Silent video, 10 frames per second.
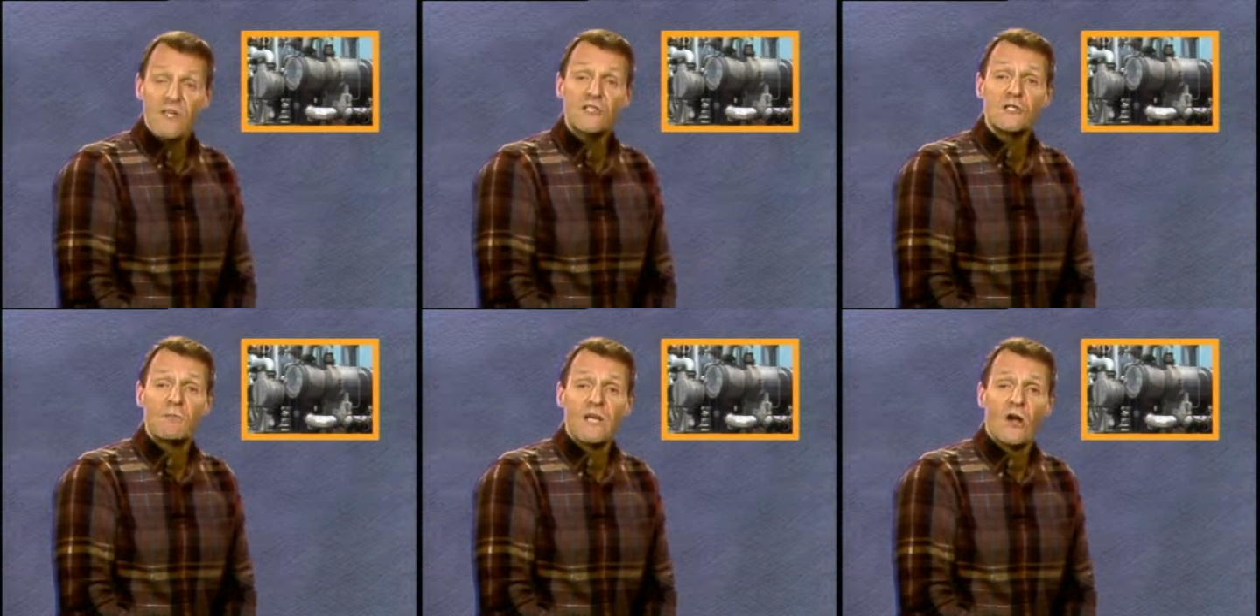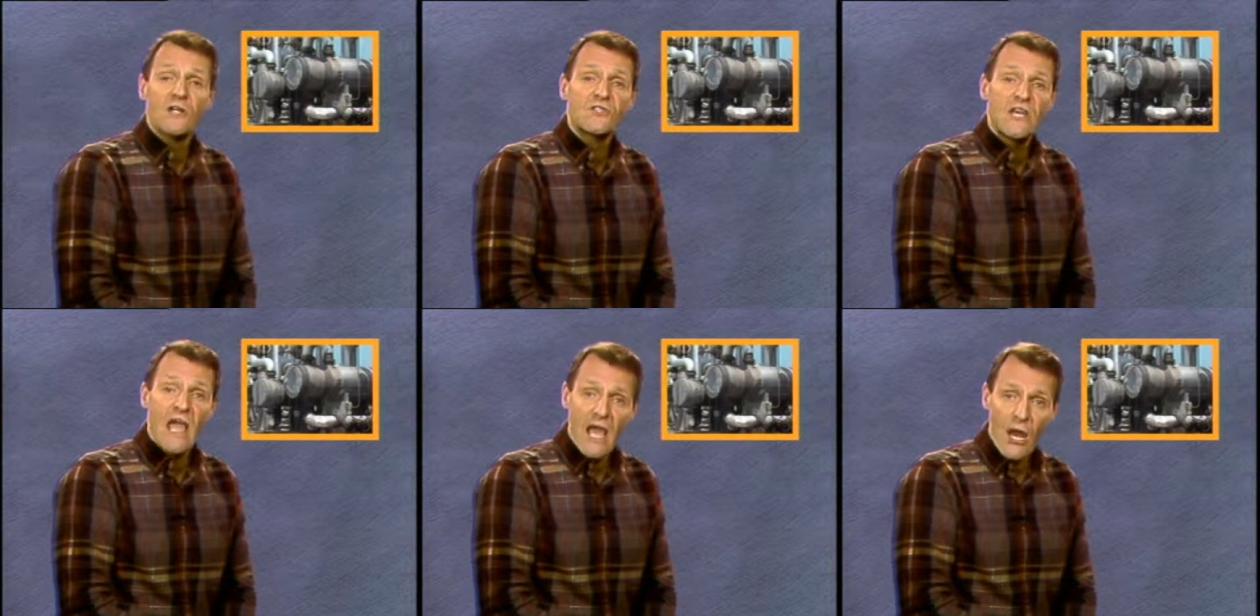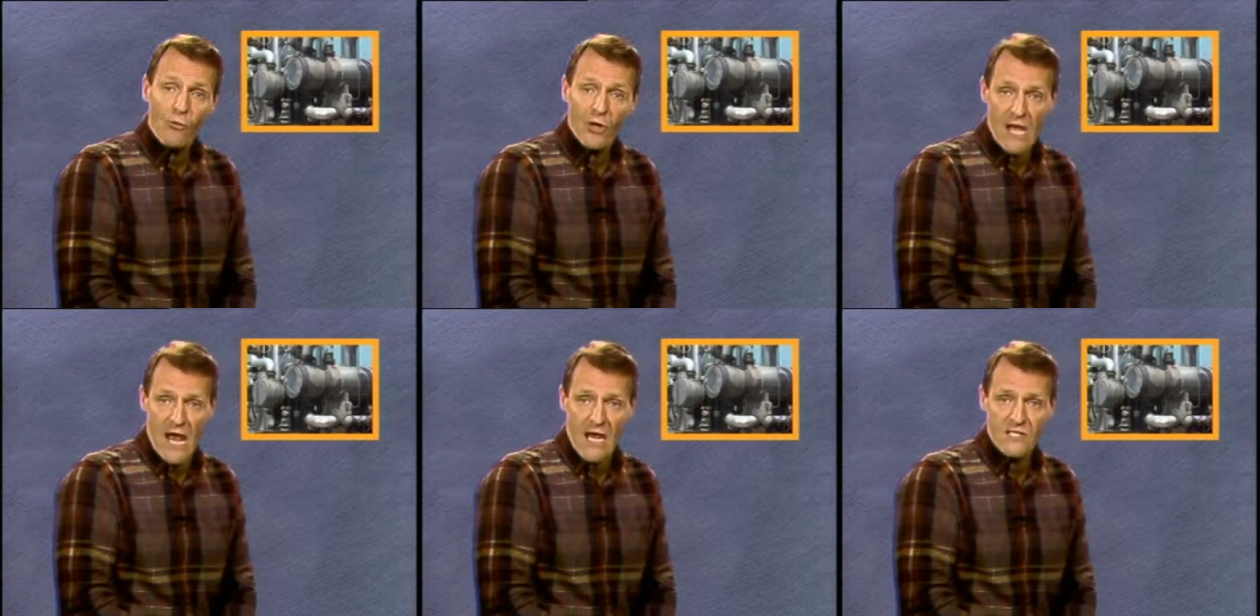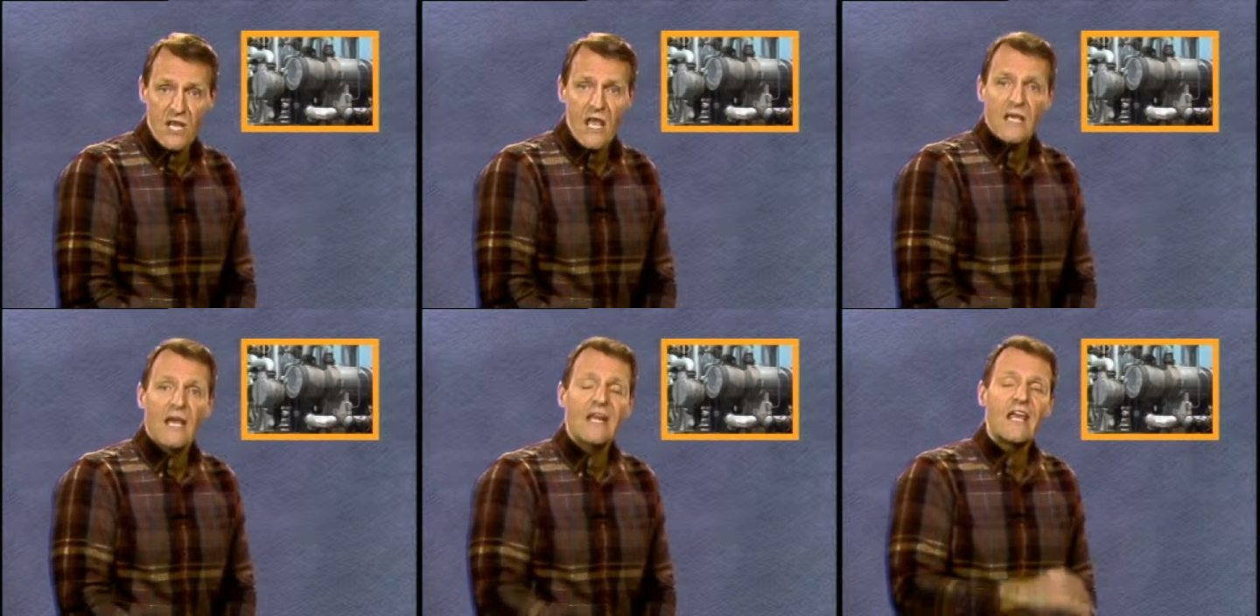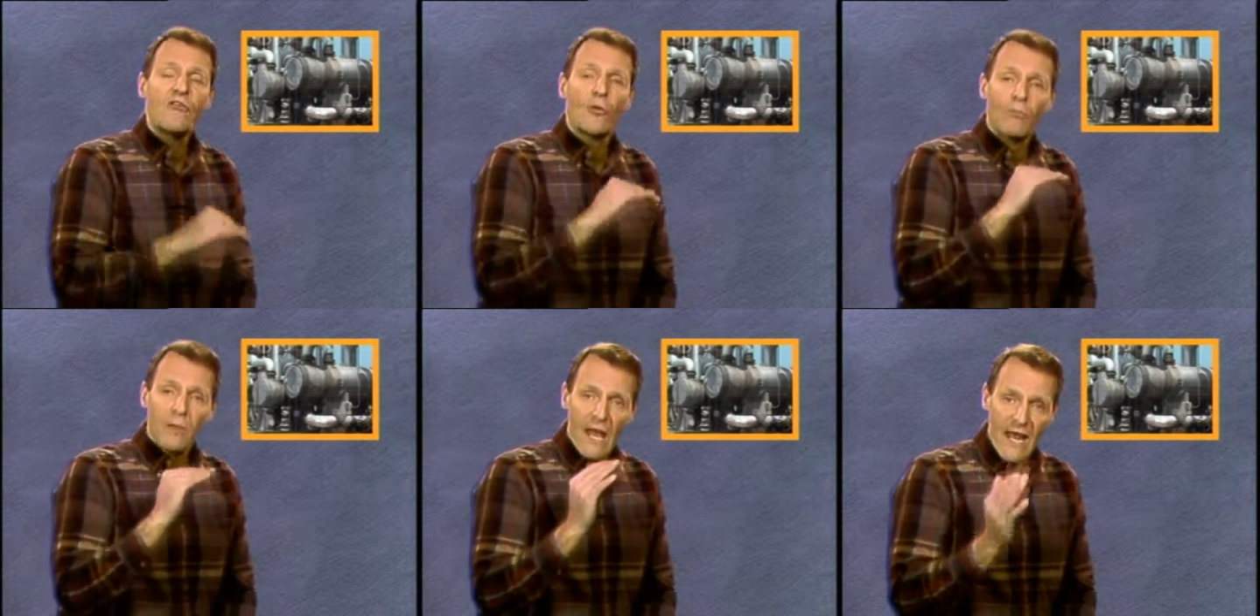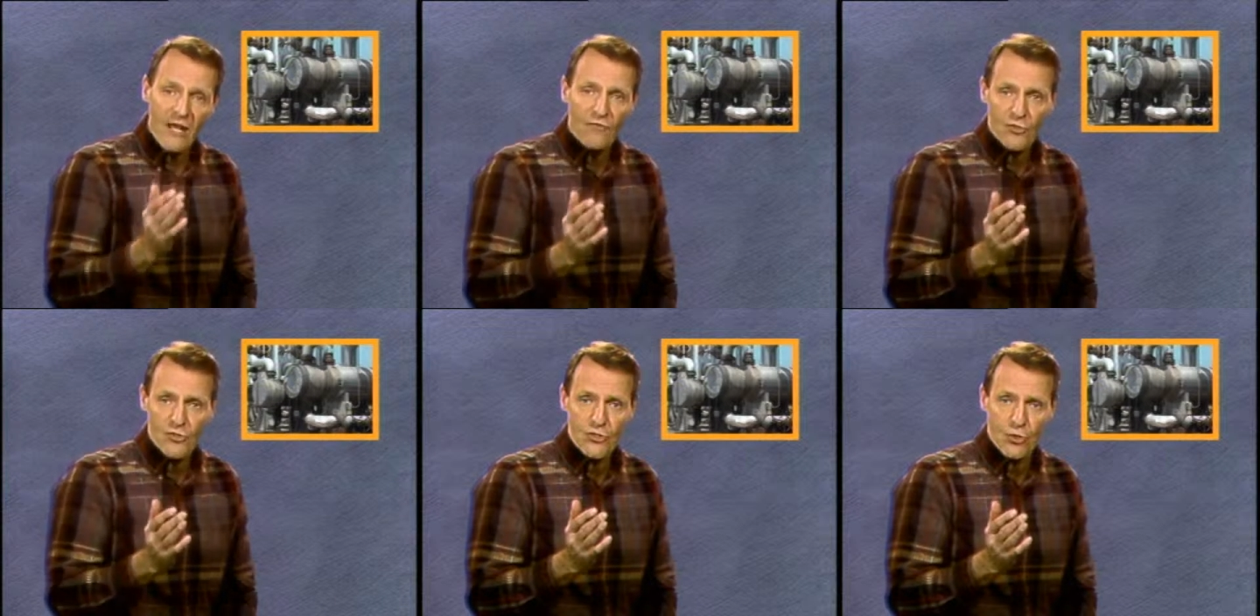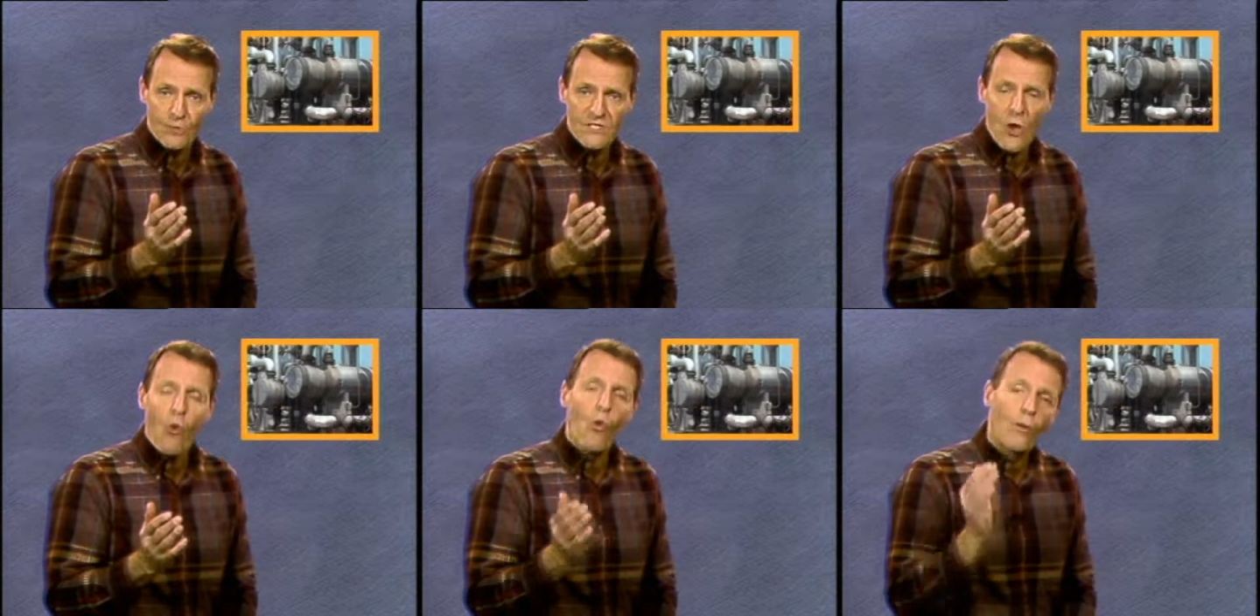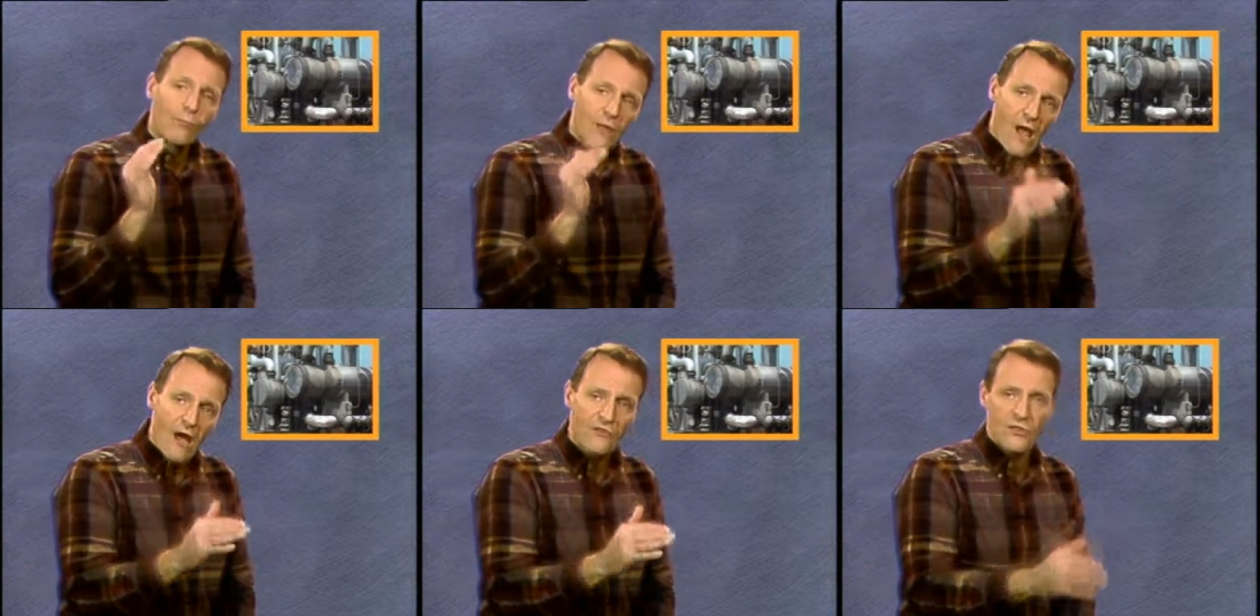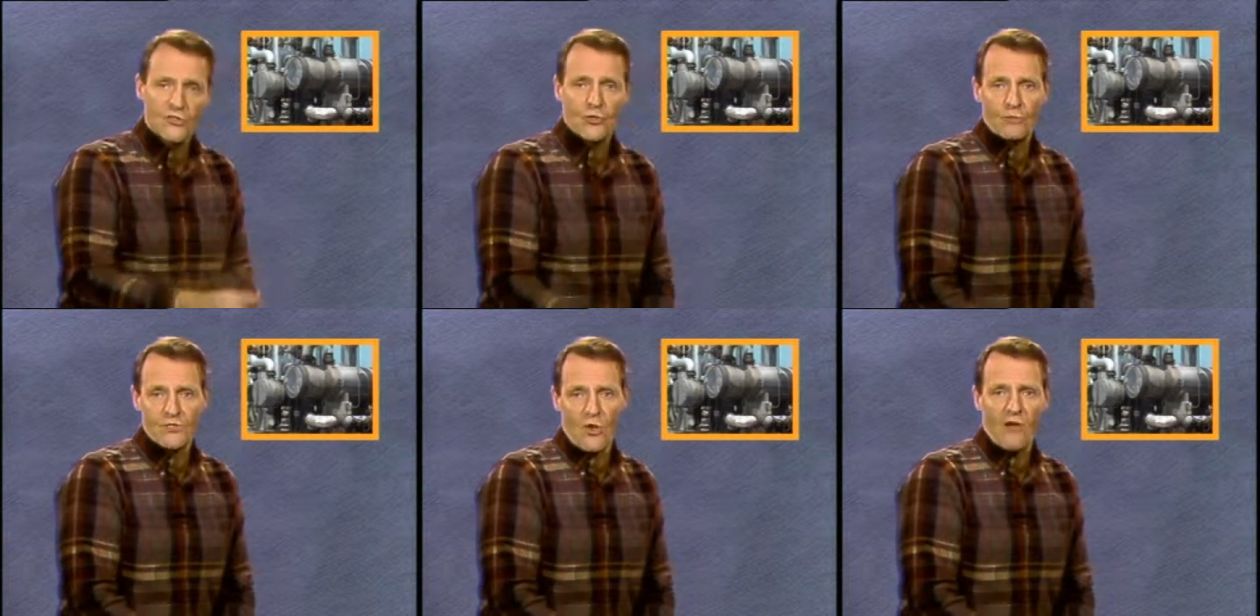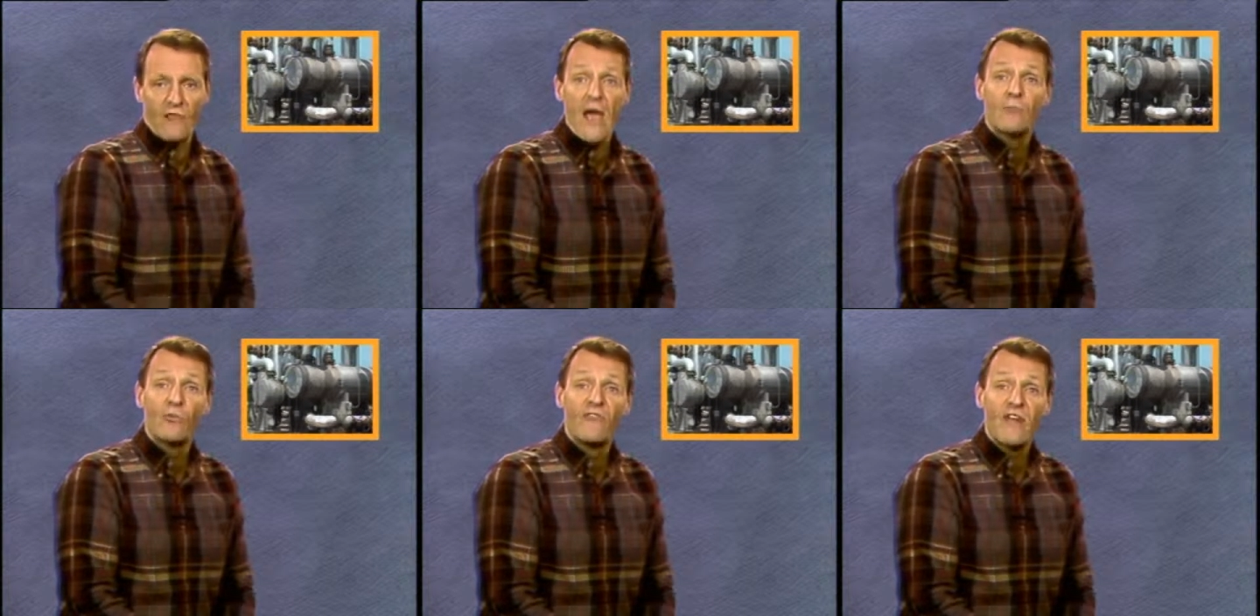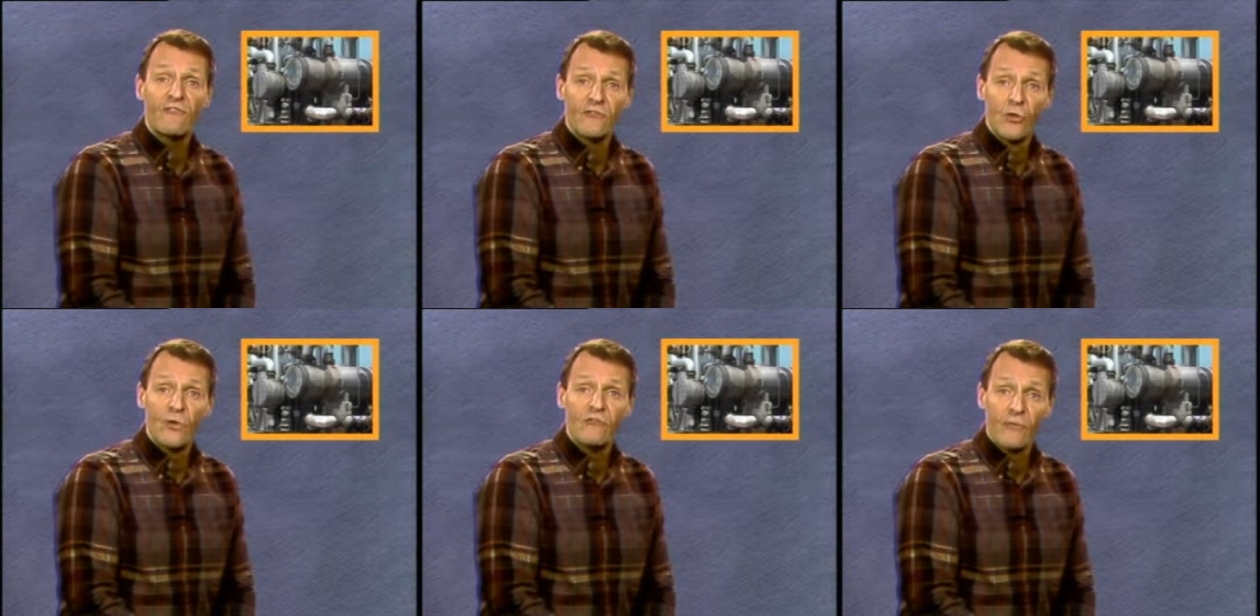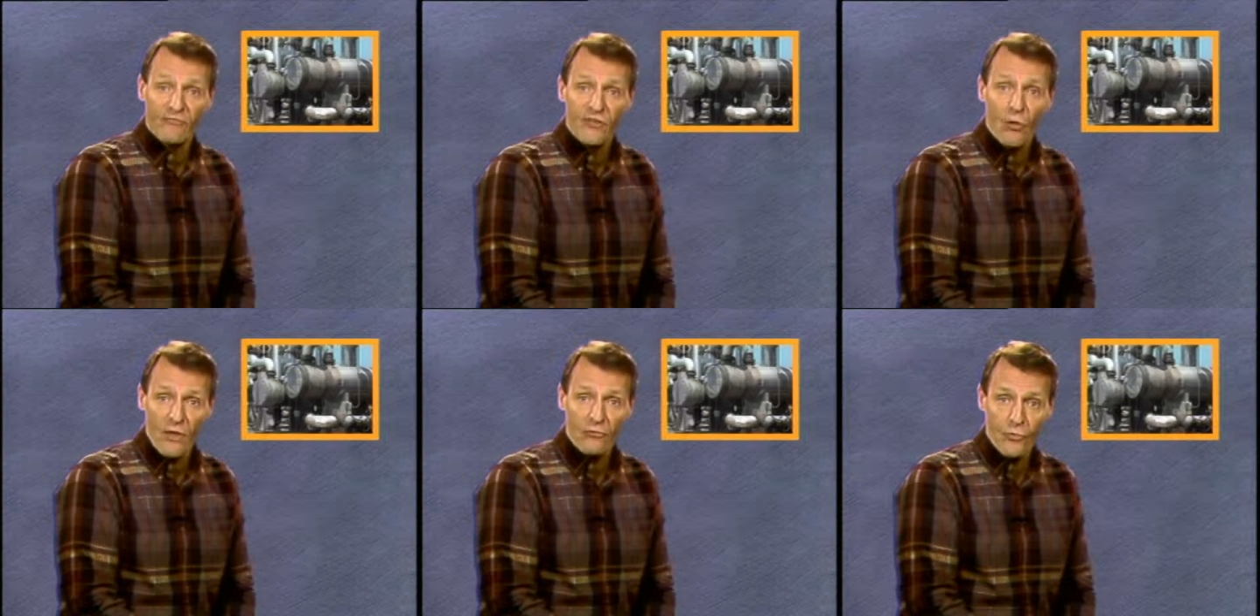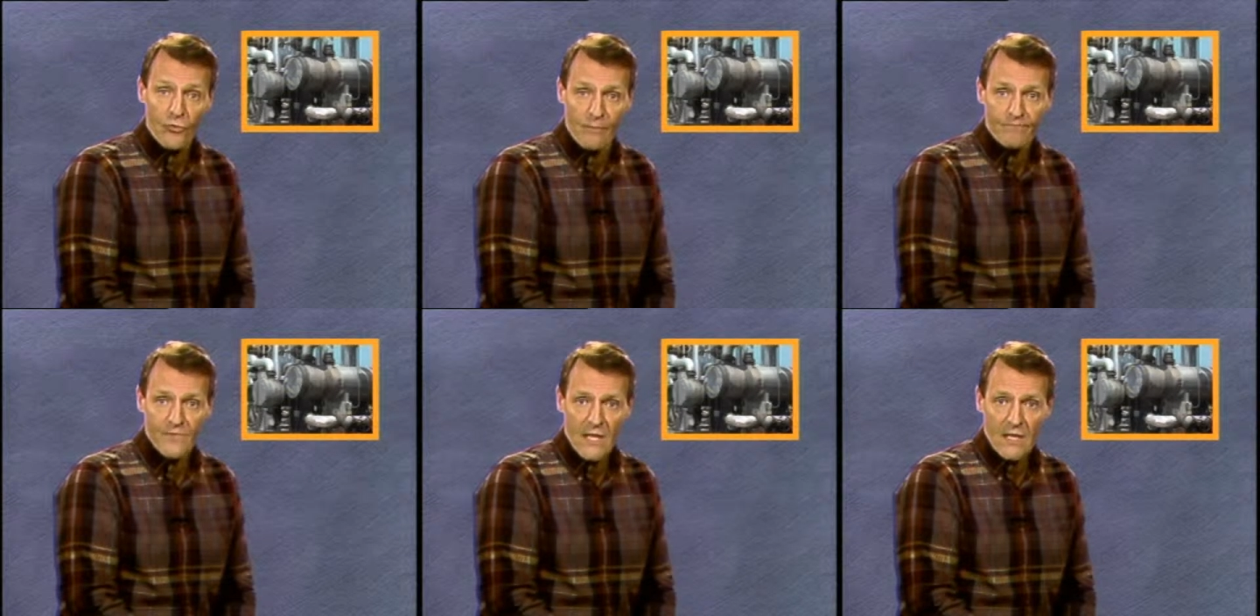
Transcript: This is because the air or gas can either blanket the tubes or block the tubes off and prevent fluid from flowing through them.